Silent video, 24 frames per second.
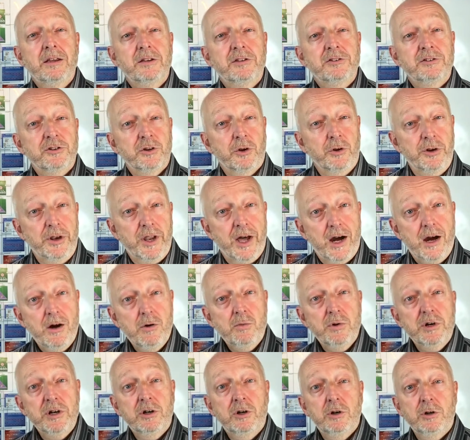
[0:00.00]
So now
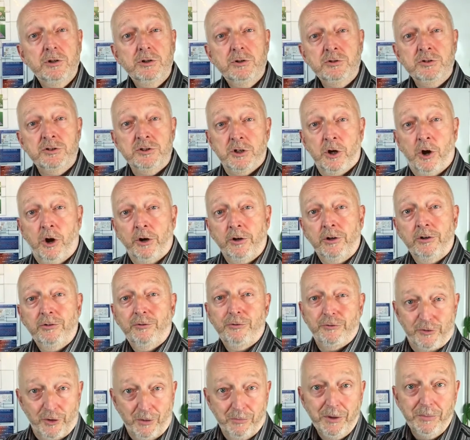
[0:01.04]
we're going to start
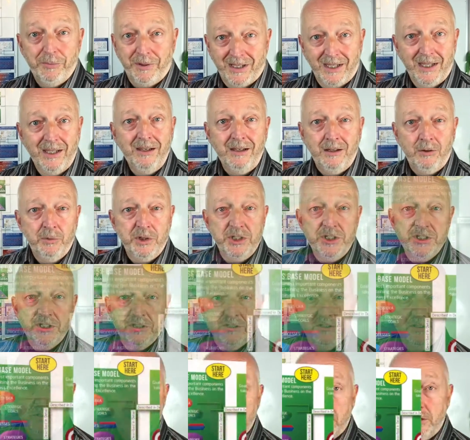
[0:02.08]
from the beginning, which
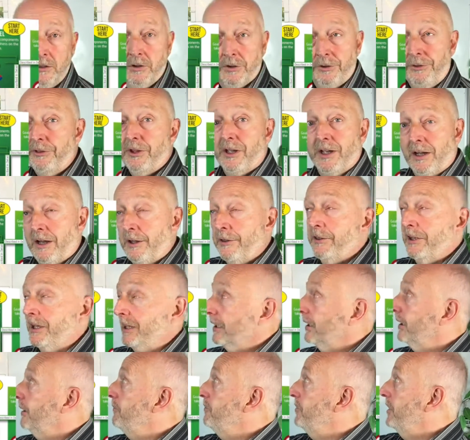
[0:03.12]
is a good thing, I
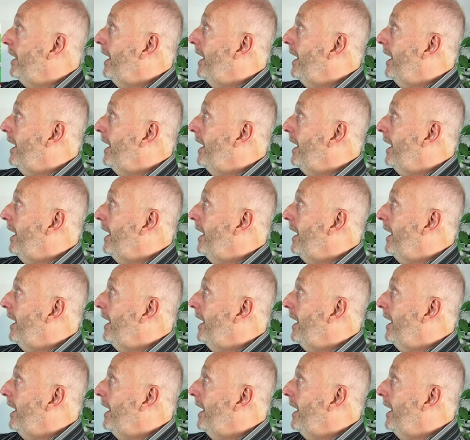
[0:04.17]
think.